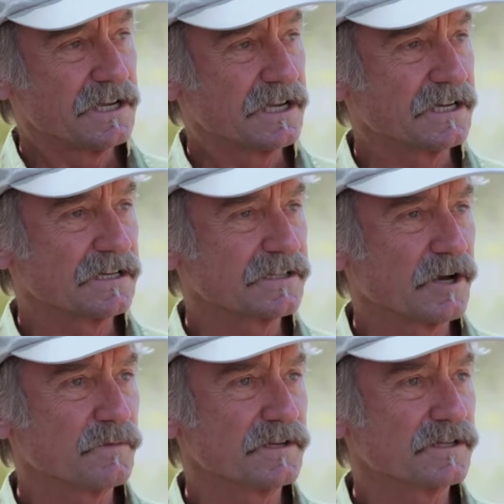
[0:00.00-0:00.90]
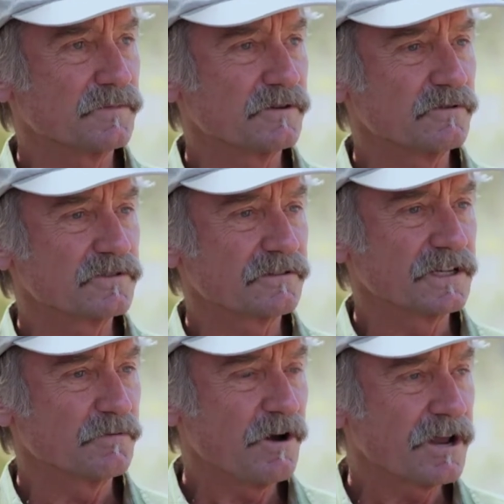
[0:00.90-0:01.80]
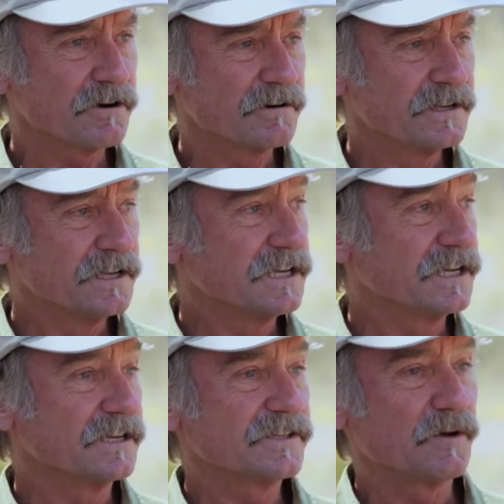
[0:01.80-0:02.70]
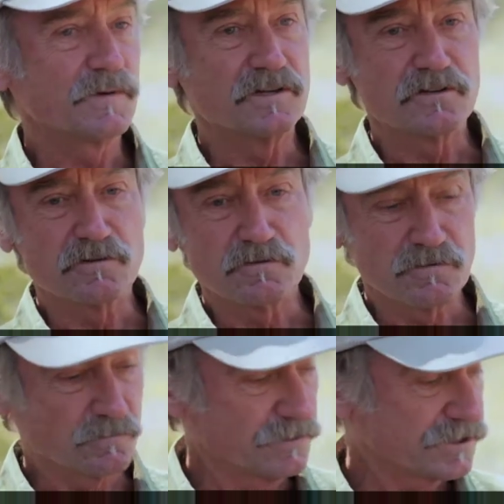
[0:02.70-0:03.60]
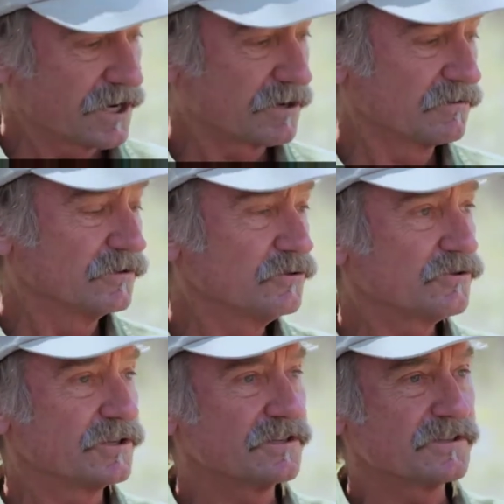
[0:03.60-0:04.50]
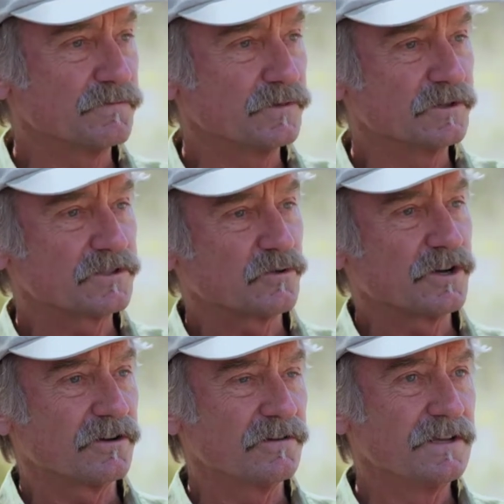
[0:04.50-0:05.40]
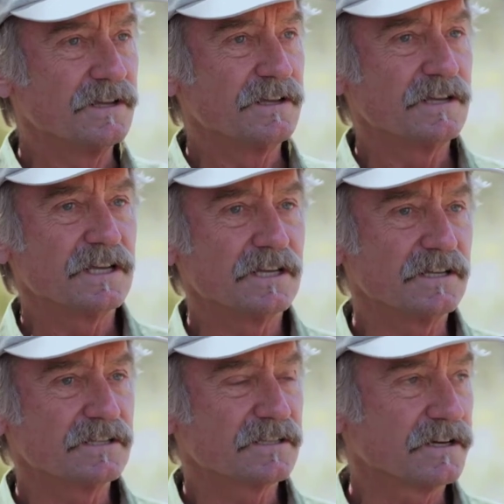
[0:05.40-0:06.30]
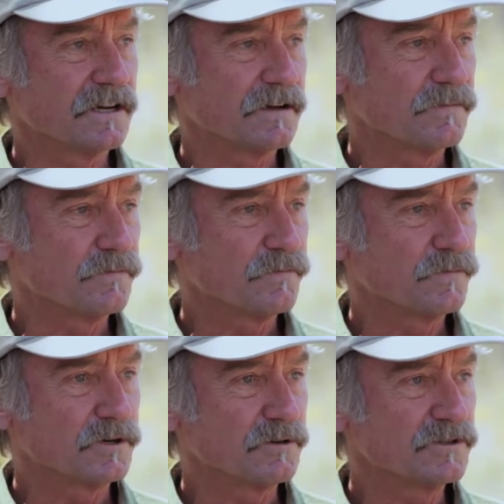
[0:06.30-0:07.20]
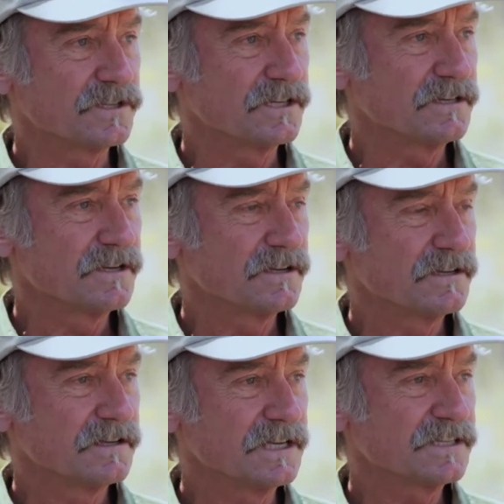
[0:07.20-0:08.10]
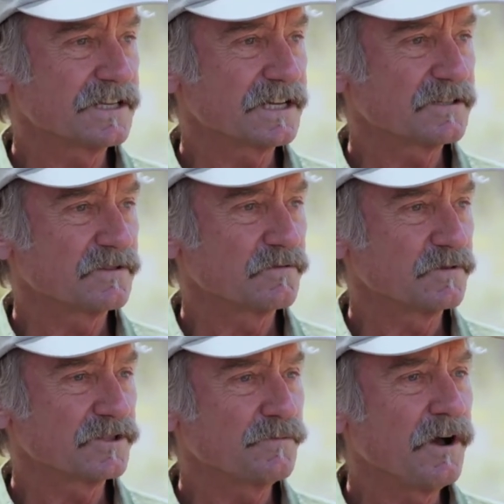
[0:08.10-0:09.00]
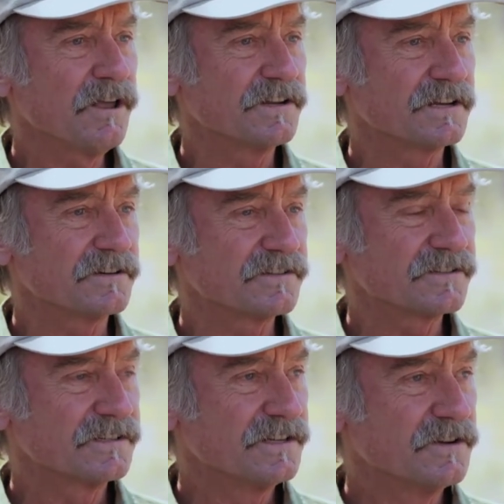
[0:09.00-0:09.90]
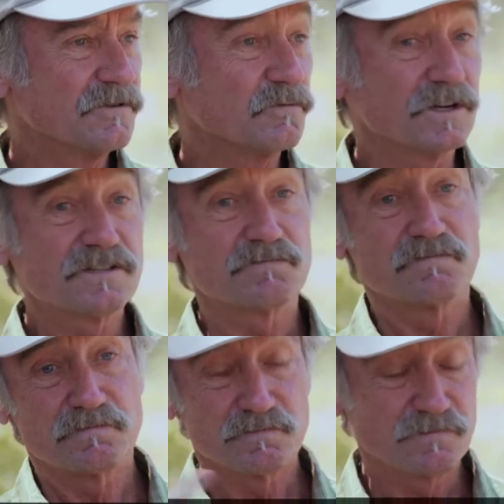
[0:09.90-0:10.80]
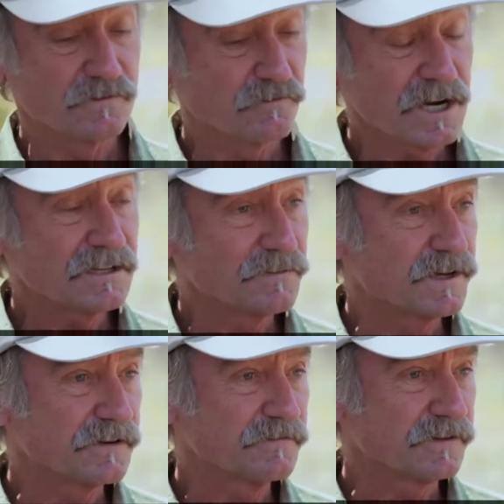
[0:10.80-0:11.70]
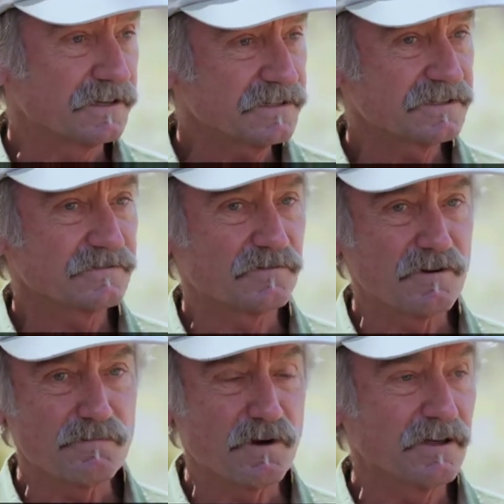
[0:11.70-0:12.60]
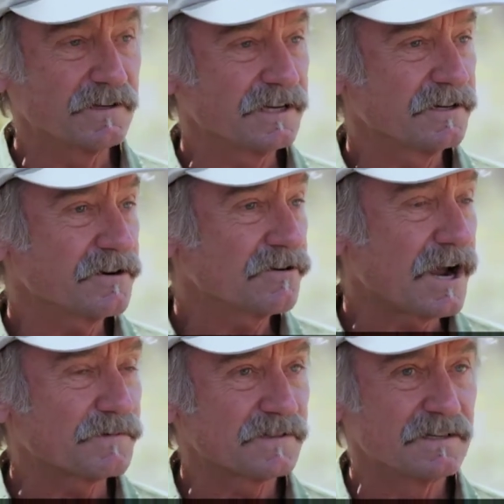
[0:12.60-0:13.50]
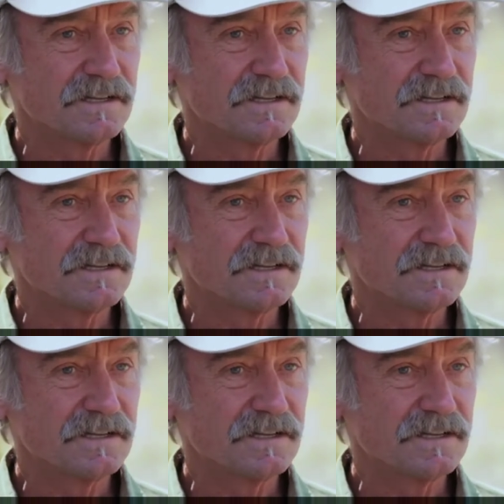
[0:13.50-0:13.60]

It is helping to produce clean water. It is helping to recycle nutrients and build soil. It is producing insects, which are pollinators, which directly benefit us from pollinating our crops.